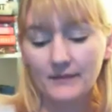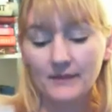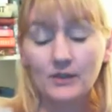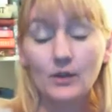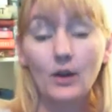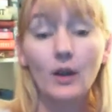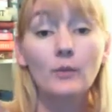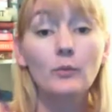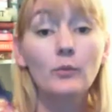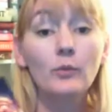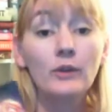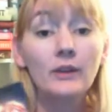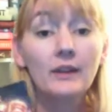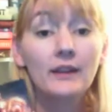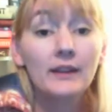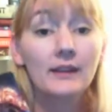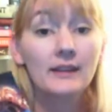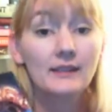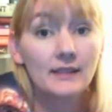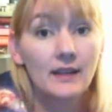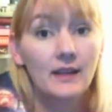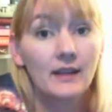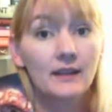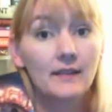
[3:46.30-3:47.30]
So I'm really
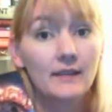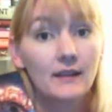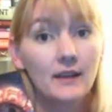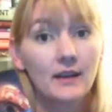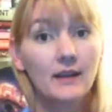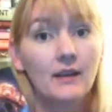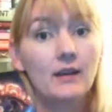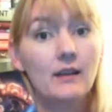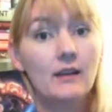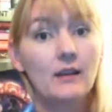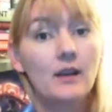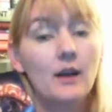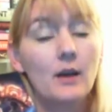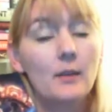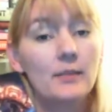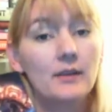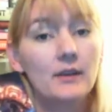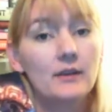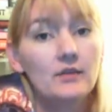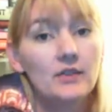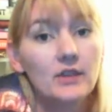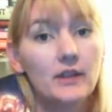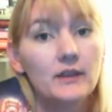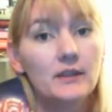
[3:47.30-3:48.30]
excited that I got a
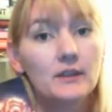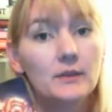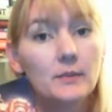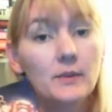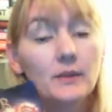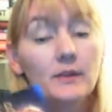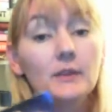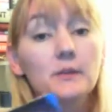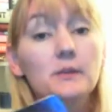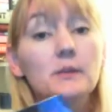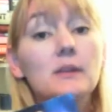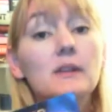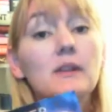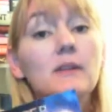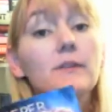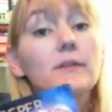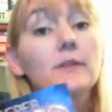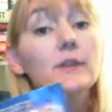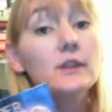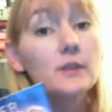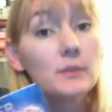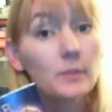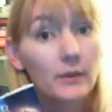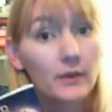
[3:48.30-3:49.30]
copy of Shannon's book. This is the
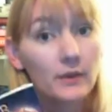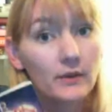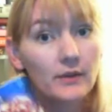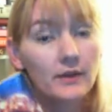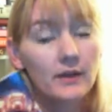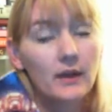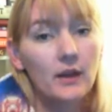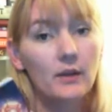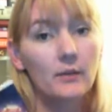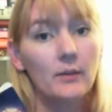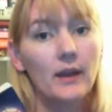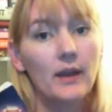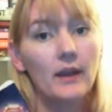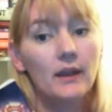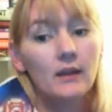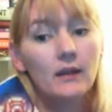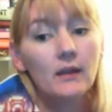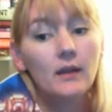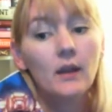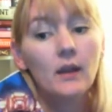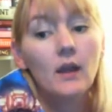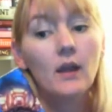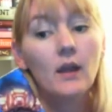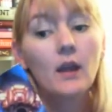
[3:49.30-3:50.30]
first book that I read
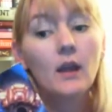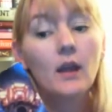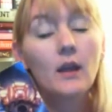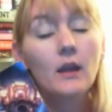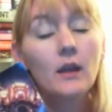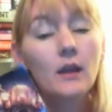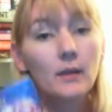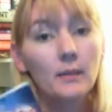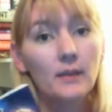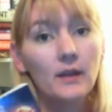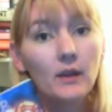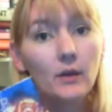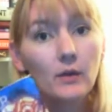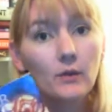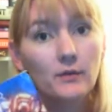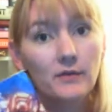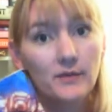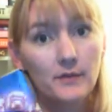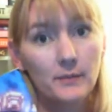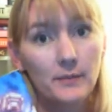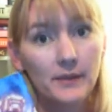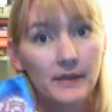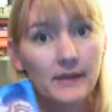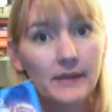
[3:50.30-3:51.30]
coming home
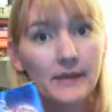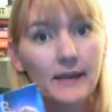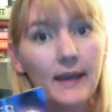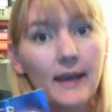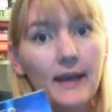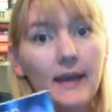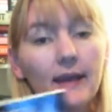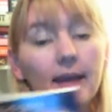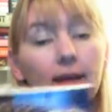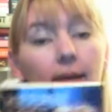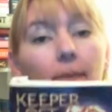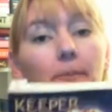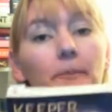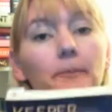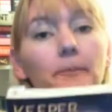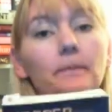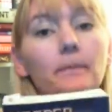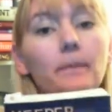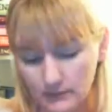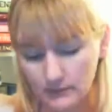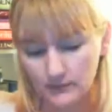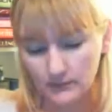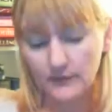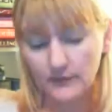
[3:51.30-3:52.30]
from BEA.
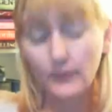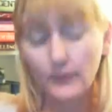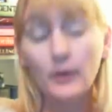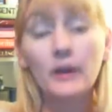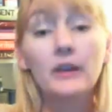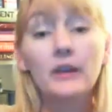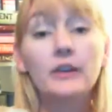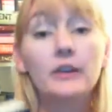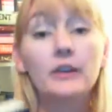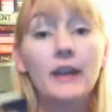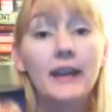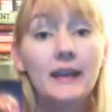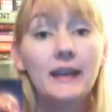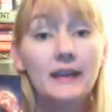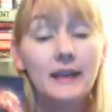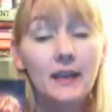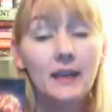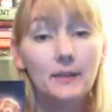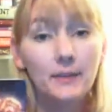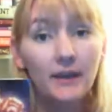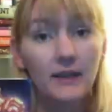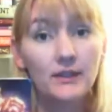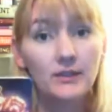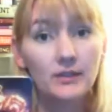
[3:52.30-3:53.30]

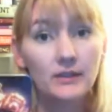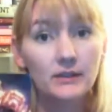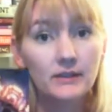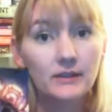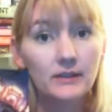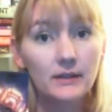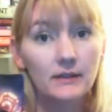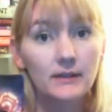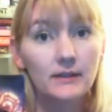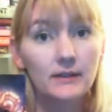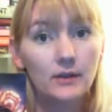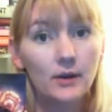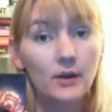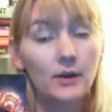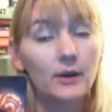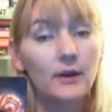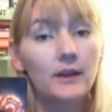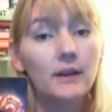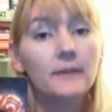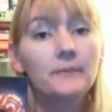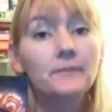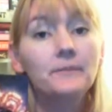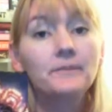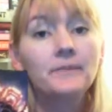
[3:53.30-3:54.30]
488 pages in this
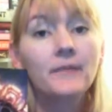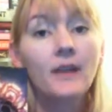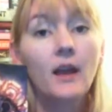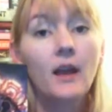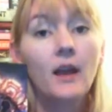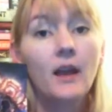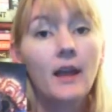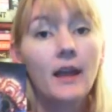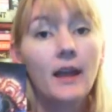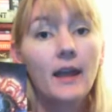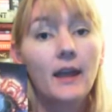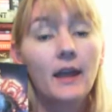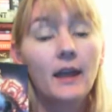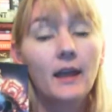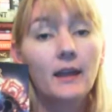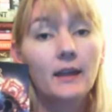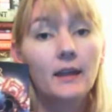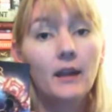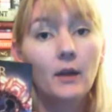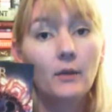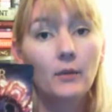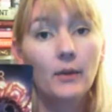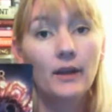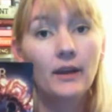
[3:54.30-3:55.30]
ARC,
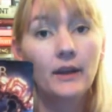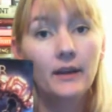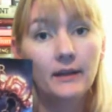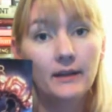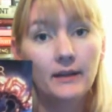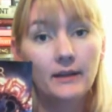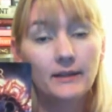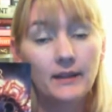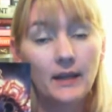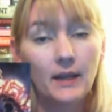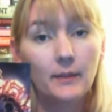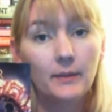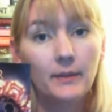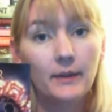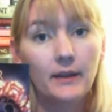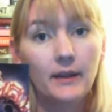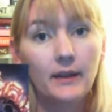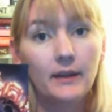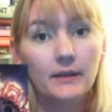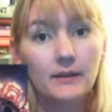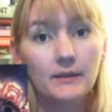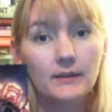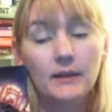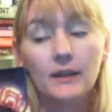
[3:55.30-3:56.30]
and I read it in a day
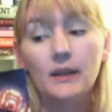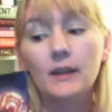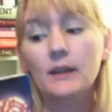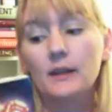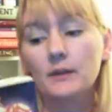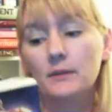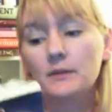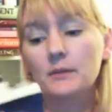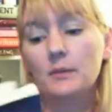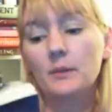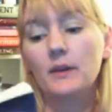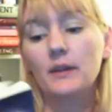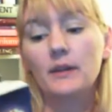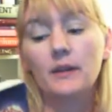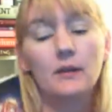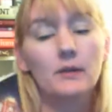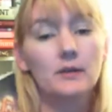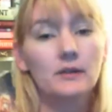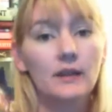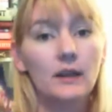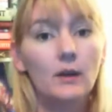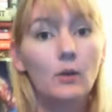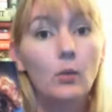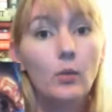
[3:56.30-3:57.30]
because, again, it was one of
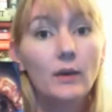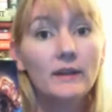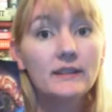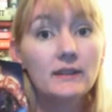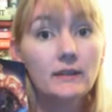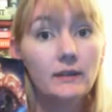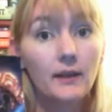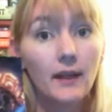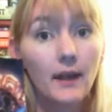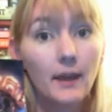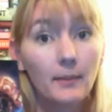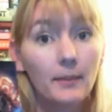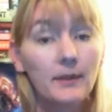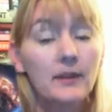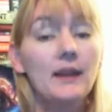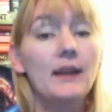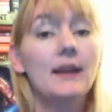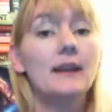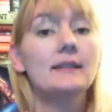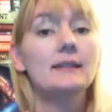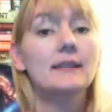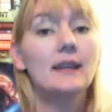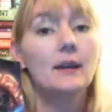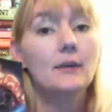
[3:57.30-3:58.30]
those, like, what's going to happen
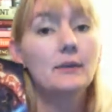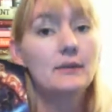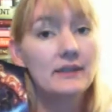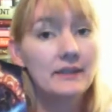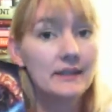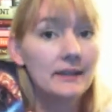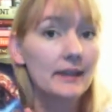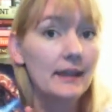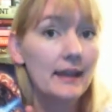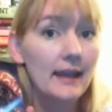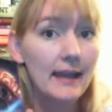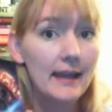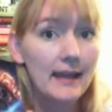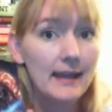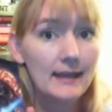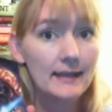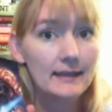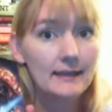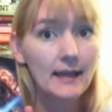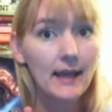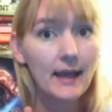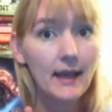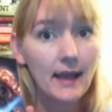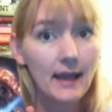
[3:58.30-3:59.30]
next? How is it going to
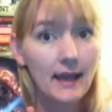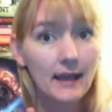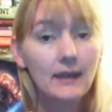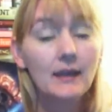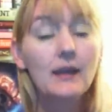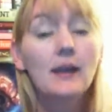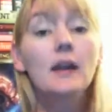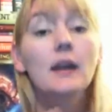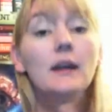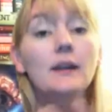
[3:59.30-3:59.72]
end? Ah!